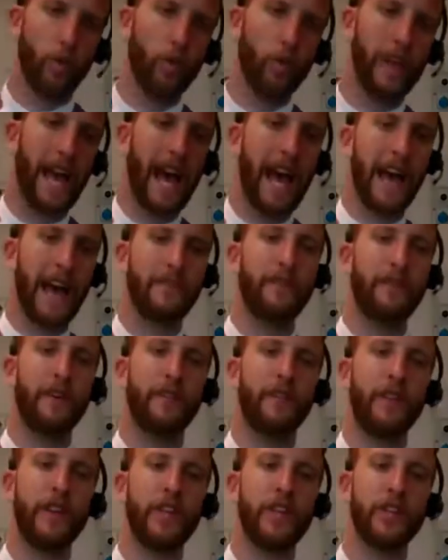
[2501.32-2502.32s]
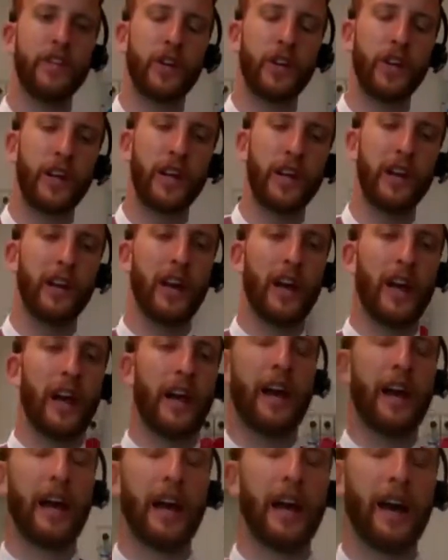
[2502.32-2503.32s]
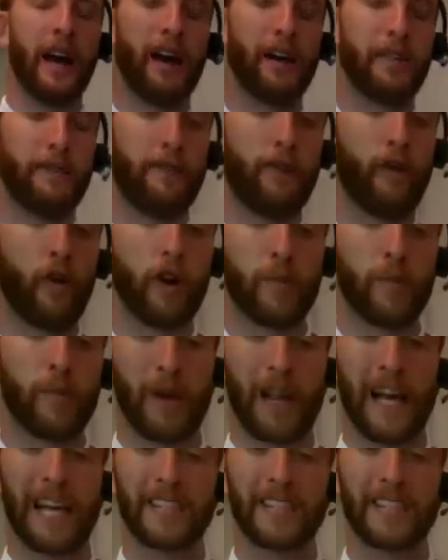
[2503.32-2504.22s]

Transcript: We have Vision 4